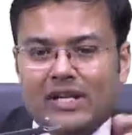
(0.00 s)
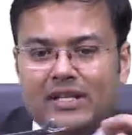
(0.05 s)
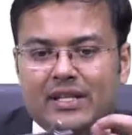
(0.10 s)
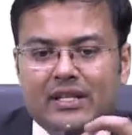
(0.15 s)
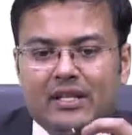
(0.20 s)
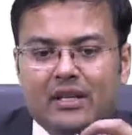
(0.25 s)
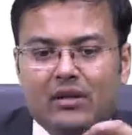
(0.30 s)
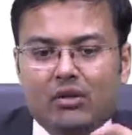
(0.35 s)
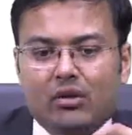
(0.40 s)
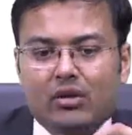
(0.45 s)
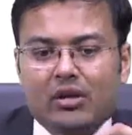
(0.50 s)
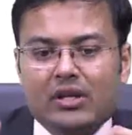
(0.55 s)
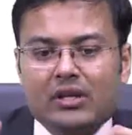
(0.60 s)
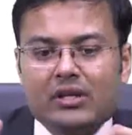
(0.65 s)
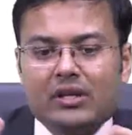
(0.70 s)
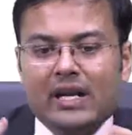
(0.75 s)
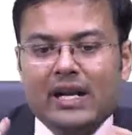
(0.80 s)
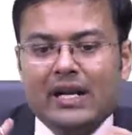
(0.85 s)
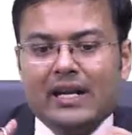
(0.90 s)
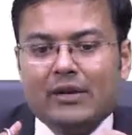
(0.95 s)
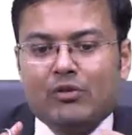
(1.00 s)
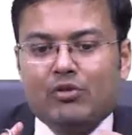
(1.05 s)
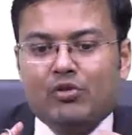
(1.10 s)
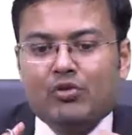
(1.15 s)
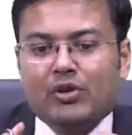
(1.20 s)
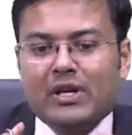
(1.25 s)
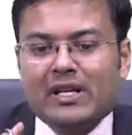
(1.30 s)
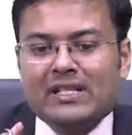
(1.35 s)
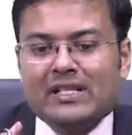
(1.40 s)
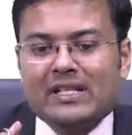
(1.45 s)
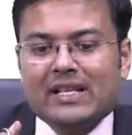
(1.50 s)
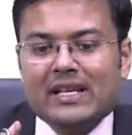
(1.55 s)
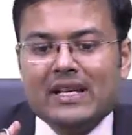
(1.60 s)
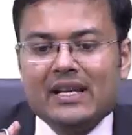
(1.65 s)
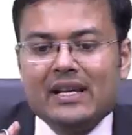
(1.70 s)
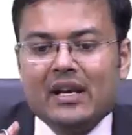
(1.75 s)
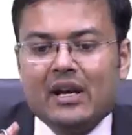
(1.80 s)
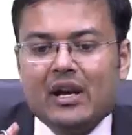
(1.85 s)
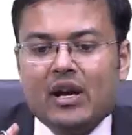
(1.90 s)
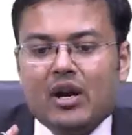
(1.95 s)
a needle holder, and you can
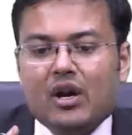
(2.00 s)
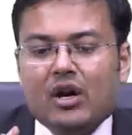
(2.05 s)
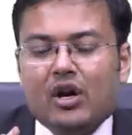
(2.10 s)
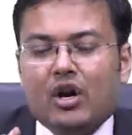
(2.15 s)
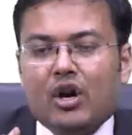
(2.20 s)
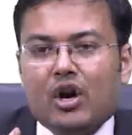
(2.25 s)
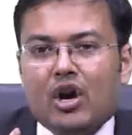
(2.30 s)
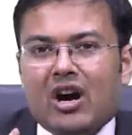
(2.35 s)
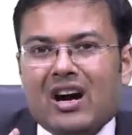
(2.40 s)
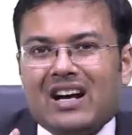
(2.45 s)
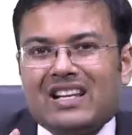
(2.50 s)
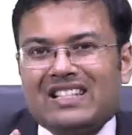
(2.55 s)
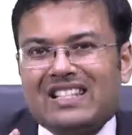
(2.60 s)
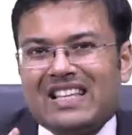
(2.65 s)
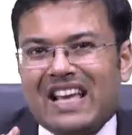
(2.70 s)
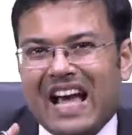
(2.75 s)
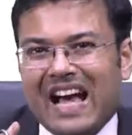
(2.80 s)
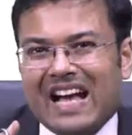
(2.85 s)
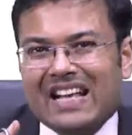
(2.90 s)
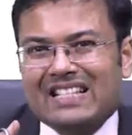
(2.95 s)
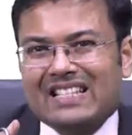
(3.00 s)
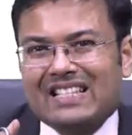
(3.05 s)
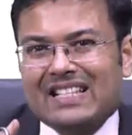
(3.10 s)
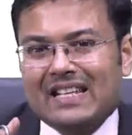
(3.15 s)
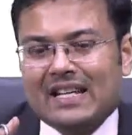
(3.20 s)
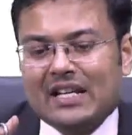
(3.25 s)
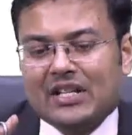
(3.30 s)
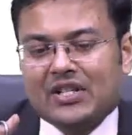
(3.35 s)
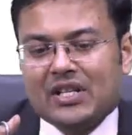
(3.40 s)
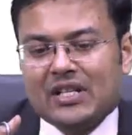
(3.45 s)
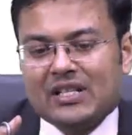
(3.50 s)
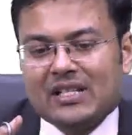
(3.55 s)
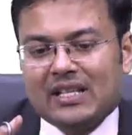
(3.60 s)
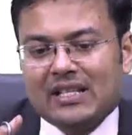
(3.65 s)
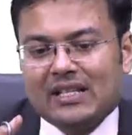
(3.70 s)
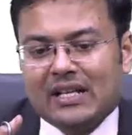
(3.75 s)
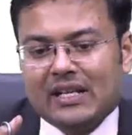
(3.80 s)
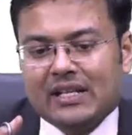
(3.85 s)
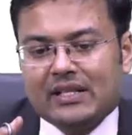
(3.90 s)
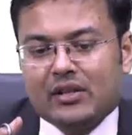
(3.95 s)
see cross-hatched serrations
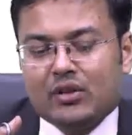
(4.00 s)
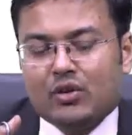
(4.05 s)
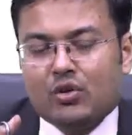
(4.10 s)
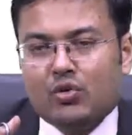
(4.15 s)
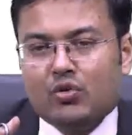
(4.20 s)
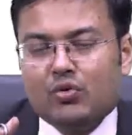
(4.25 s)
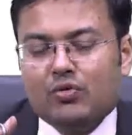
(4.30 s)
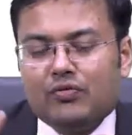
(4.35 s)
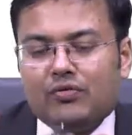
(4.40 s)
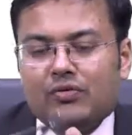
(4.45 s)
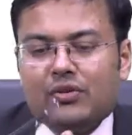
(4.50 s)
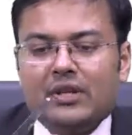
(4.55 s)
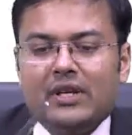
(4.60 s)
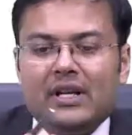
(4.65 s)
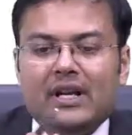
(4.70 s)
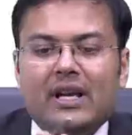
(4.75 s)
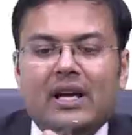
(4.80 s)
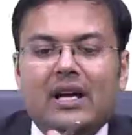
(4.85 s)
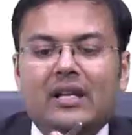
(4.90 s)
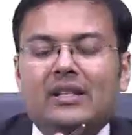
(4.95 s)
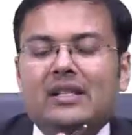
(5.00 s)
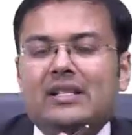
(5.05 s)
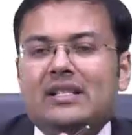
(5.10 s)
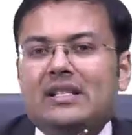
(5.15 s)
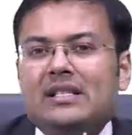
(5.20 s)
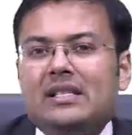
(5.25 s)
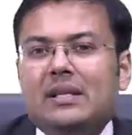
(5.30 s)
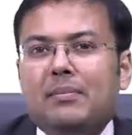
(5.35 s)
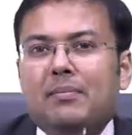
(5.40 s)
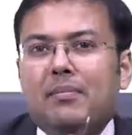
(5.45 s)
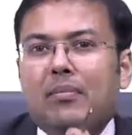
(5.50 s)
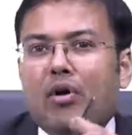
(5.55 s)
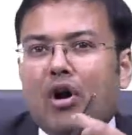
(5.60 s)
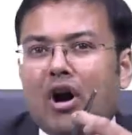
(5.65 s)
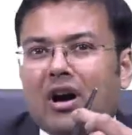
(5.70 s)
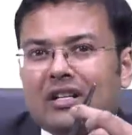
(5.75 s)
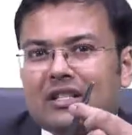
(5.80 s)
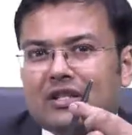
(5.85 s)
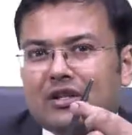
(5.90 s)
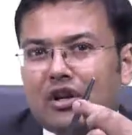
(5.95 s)
and there is a groove. This is the
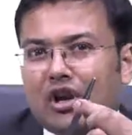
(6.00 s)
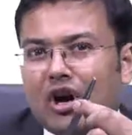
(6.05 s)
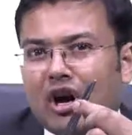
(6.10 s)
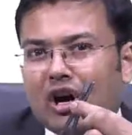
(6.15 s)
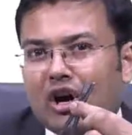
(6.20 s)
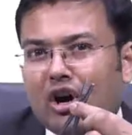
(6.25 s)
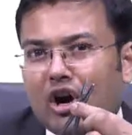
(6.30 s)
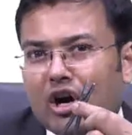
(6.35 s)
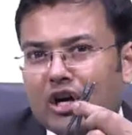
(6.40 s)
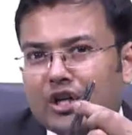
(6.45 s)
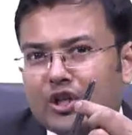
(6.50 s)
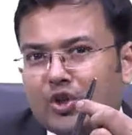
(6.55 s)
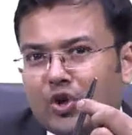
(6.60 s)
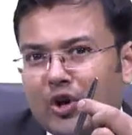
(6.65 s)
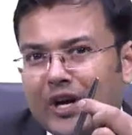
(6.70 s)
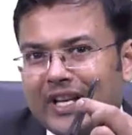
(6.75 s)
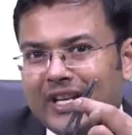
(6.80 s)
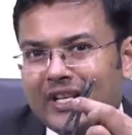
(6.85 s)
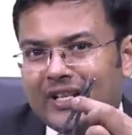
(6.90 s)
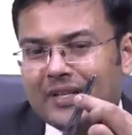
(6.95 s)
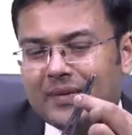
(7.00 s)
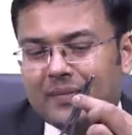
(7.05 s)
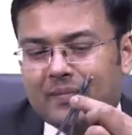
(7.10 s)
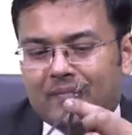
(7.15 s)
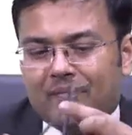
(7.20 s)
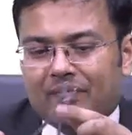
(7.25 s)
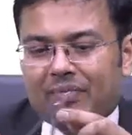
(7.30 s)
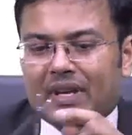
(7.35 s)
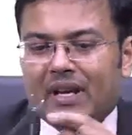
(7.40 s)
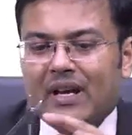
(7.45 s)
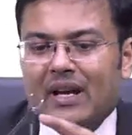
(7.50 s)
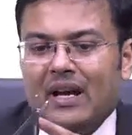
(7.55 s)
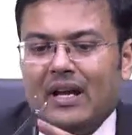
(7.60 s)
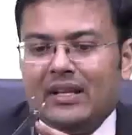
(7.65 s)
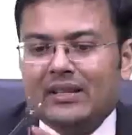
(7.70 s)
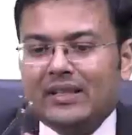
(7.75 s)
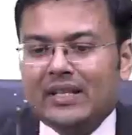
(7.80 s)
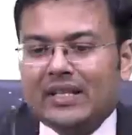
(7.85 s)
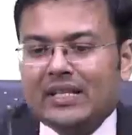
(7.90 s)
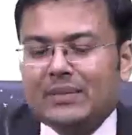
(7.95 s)
box lock or joint.
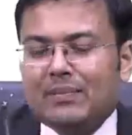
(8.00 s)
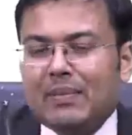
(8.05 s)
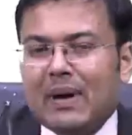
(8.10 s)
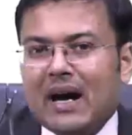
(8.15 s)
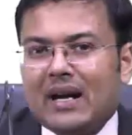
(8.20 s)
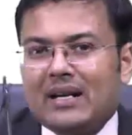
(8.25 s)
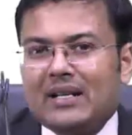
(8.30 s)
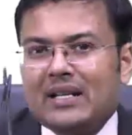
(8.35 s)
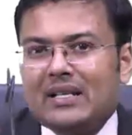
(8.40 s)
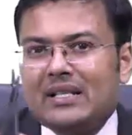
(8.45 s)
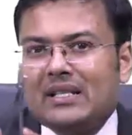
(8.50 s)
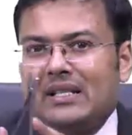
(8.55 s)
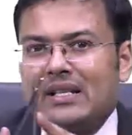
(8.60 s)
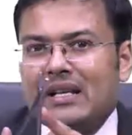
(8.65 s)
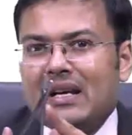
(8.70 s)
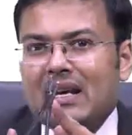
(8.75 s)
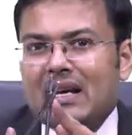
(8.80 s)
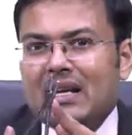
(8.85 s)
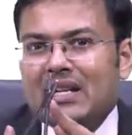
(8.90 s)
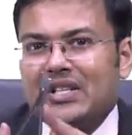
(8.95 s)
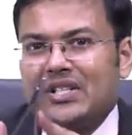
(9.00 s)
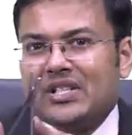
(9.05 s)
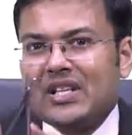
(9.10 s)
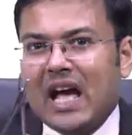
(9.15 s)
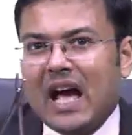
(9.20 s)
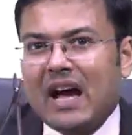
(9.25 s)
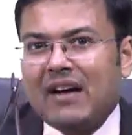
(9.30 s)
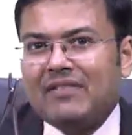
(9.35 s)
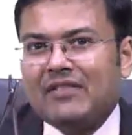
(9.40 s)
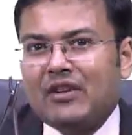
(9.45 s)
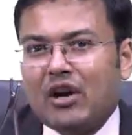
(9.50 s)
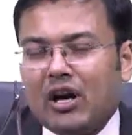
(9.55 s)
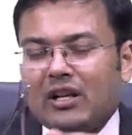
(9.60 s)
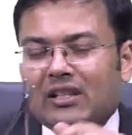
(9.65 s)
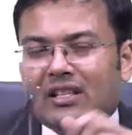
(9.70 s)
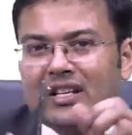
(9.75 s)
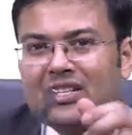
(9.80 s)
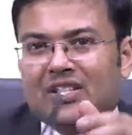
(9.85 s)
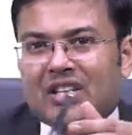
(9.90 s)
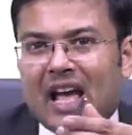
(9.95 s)
This part is shaft or
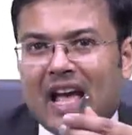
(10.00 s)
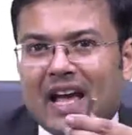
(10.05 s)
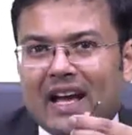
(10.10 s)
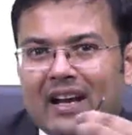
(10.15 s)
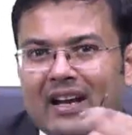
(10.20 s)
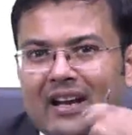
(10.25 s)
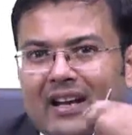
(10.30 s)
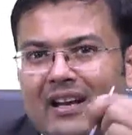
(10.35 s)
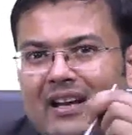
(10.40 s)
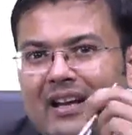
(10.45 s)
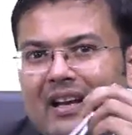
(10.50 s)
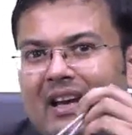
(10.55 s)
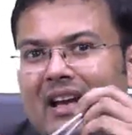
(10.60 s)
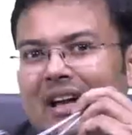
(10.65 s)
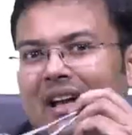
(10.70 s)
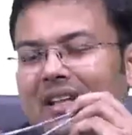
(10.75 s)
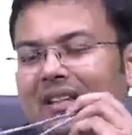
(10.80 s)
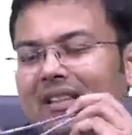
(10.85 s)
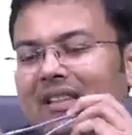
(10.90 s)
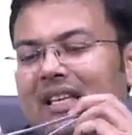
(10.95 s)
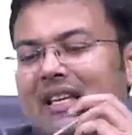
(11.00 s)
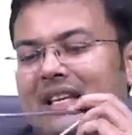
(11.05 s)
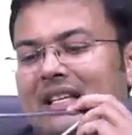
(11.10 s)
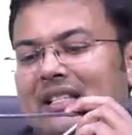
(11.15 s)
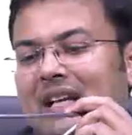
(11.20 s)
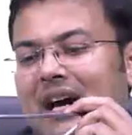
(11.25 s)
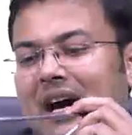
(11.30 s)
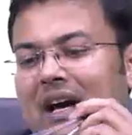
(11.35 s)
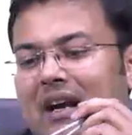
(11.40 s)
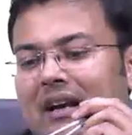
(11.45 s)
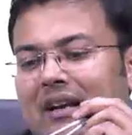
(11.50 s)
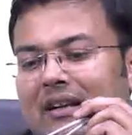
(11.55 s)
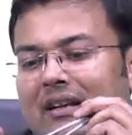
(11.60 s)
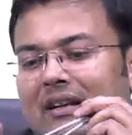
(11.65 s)
the shank. These are